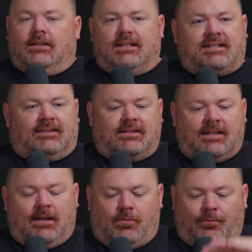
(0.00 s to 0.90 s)
It set the
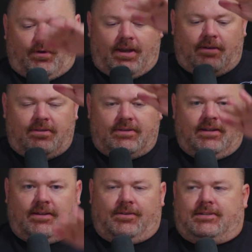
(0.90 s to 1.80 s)
table for
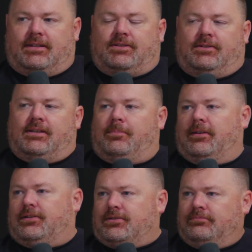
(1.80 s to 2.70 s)
everything else that's on that page.